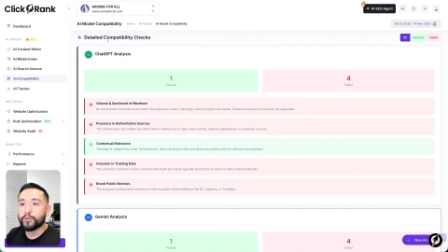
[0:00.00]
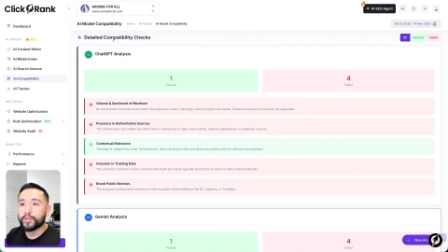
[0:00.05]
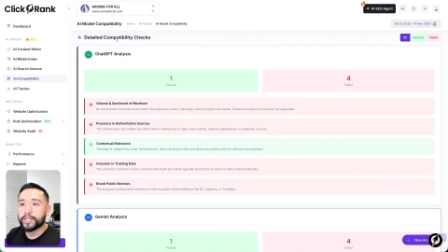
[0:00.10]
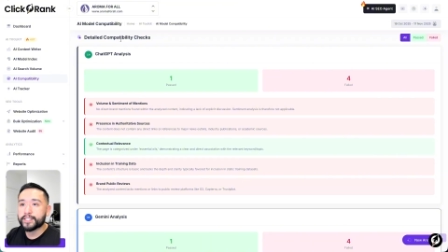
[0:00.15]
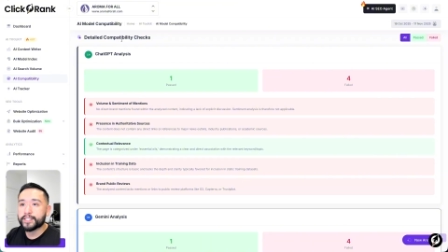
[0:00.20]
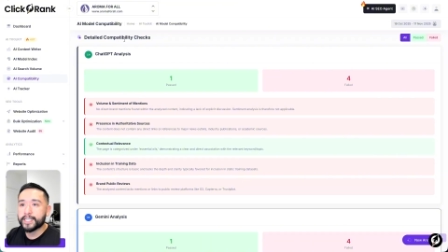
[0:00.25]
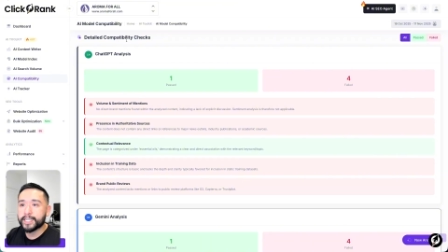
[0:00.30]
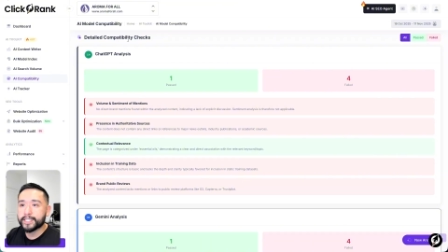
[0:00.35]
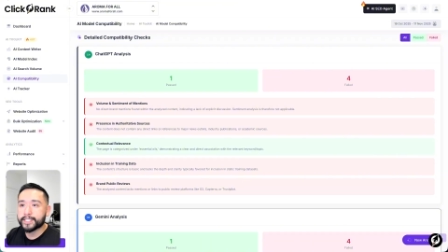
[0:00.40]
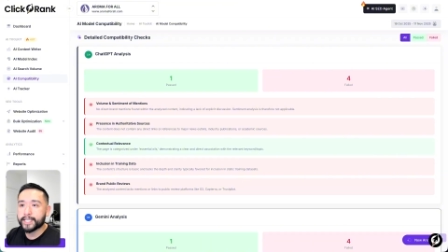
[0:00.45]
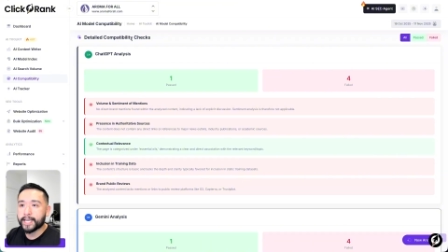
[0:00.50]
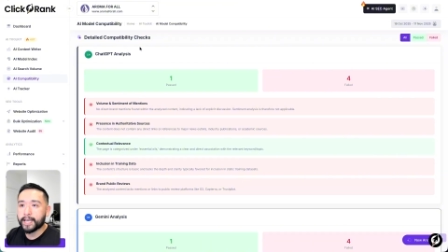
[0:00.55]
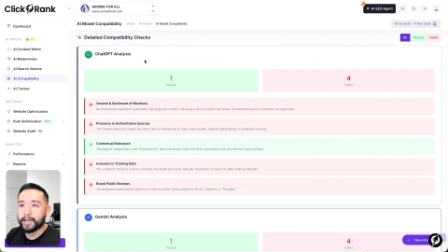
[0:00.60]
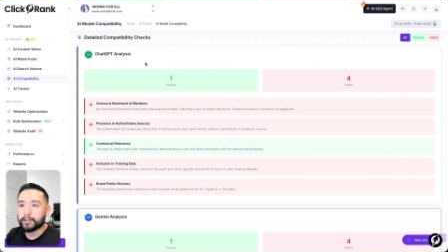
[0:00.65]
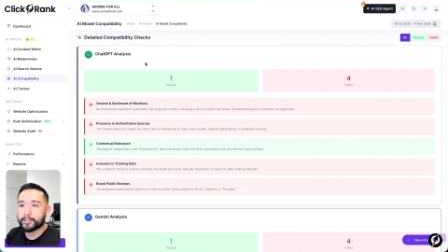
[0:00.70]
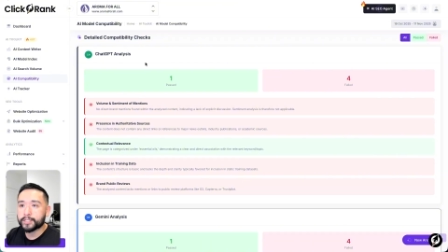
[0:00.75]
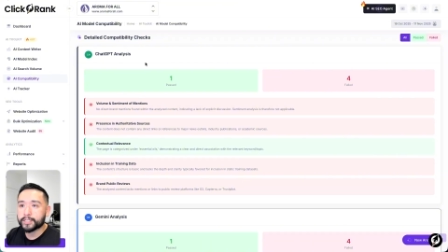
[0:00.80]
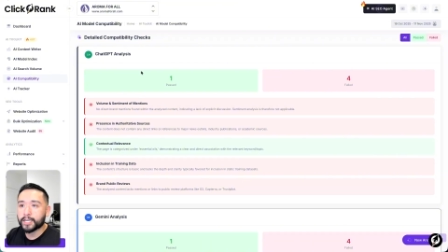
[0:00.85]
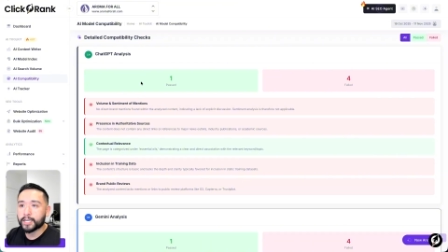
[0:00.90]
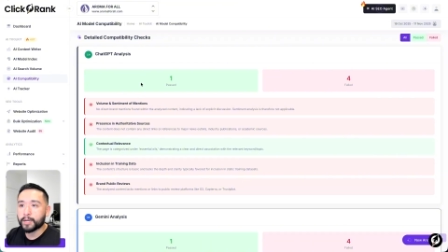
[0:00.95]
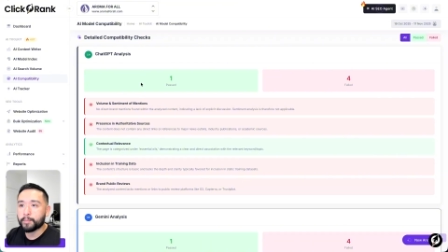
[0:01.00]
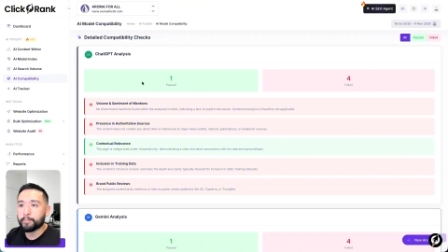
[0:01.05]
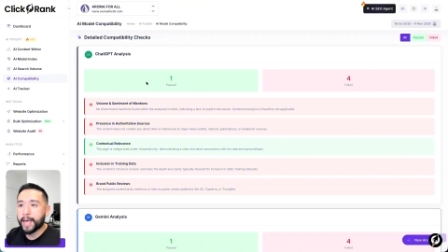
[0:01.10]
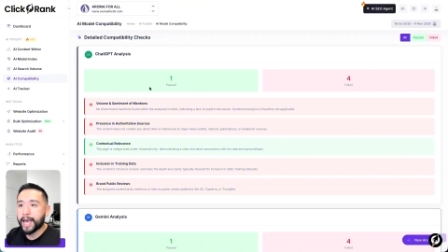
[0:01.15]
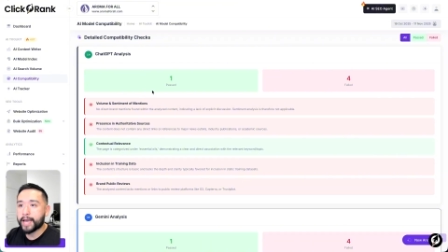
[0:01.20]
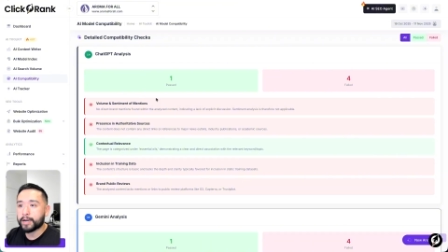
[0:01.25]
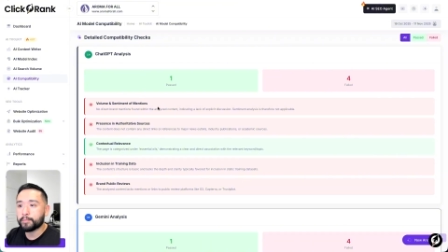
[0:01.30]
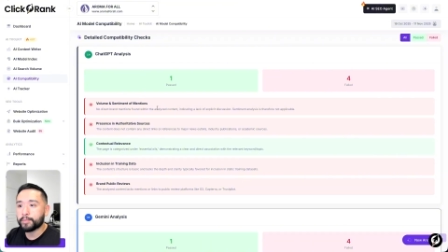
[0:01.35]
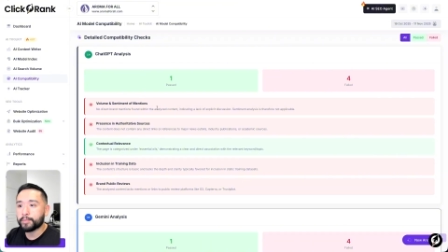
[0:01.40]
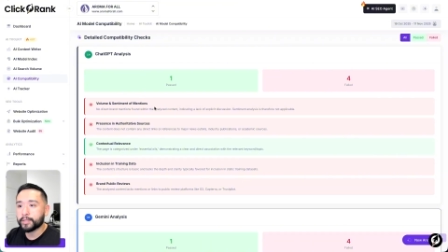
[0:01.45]
detailed
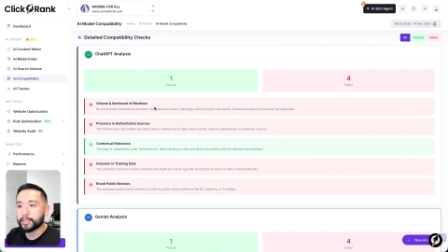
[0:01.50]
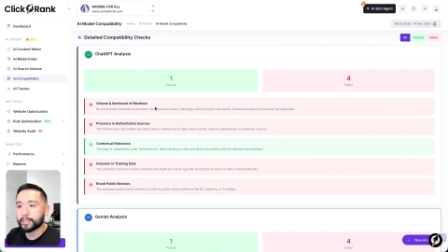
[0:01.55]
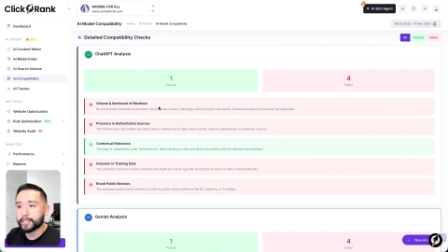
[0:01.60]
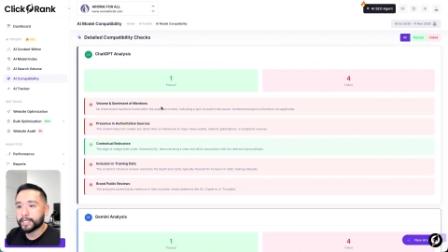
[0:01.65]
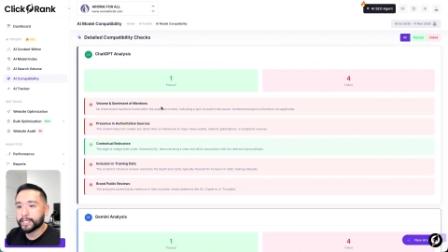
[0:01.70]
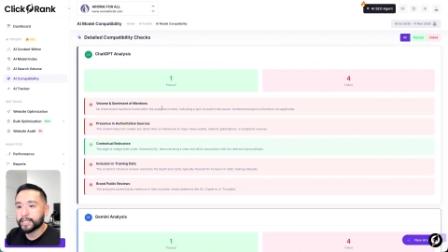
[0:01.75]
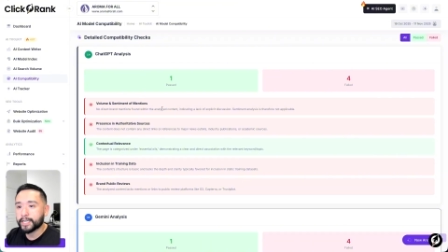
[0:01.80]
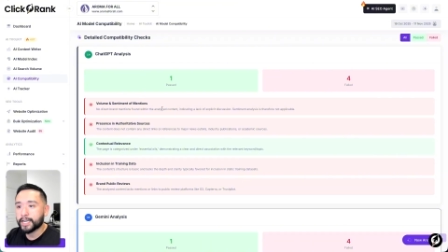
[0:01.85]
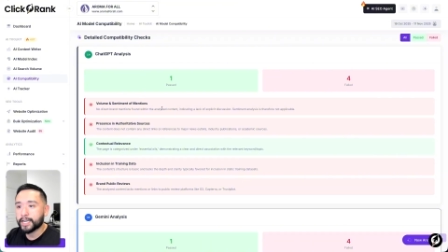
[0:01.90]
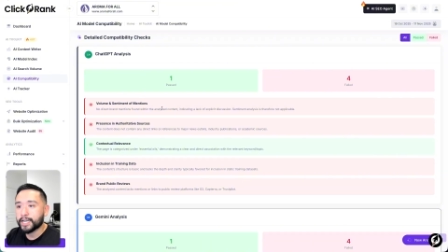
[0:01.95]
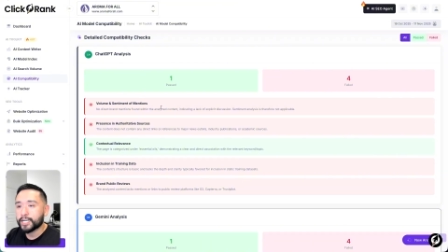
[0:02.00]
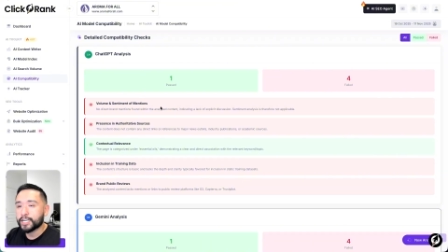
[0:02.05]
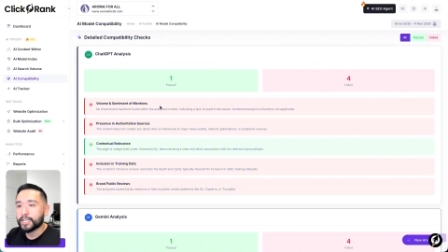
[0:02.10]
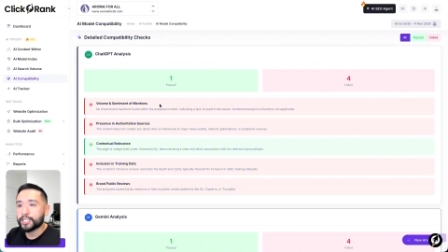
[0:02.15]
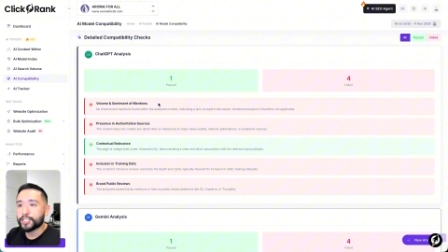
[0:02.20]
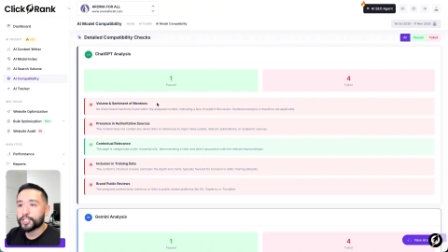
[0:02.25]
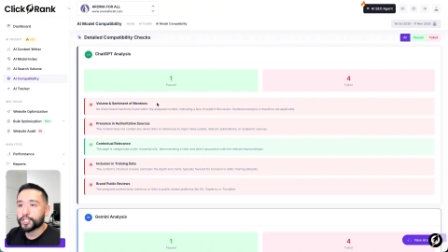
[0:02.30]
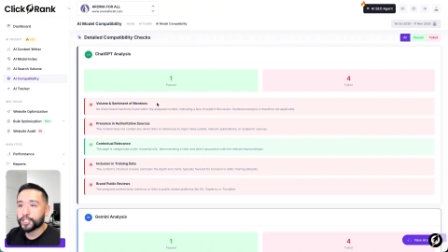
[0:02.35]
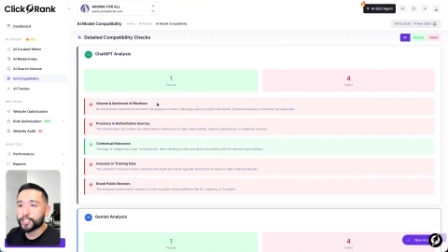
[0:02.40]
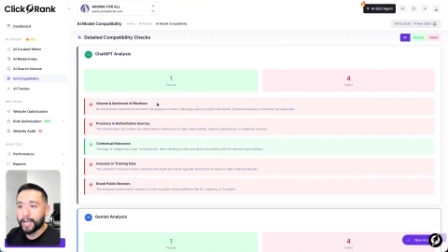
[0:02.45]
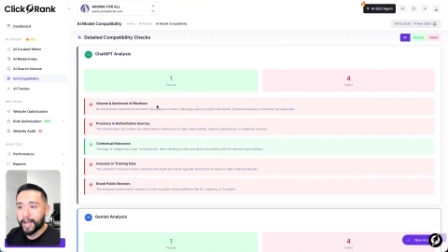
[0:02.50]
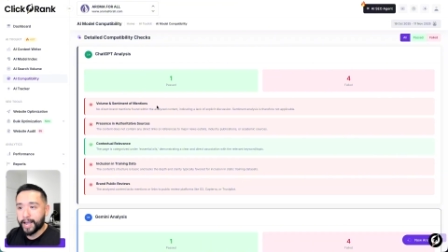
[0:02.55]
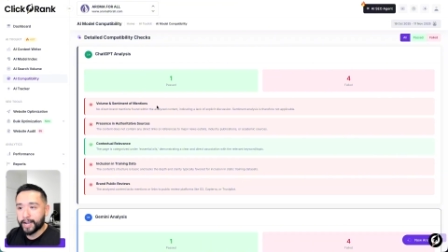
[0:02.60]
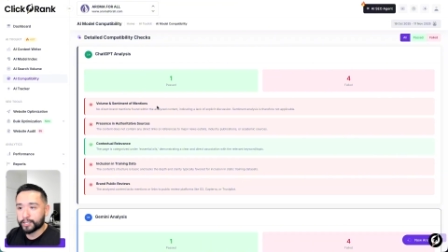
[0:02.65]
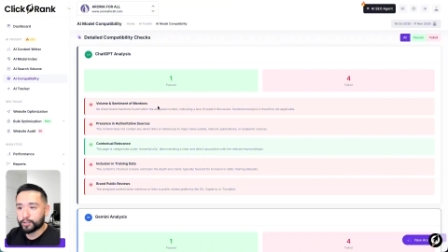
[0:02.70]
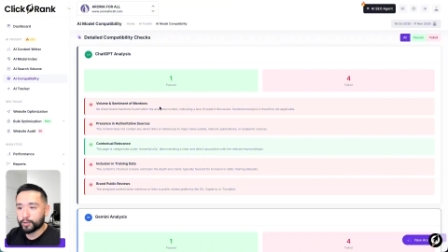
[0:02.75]
compatibility checks.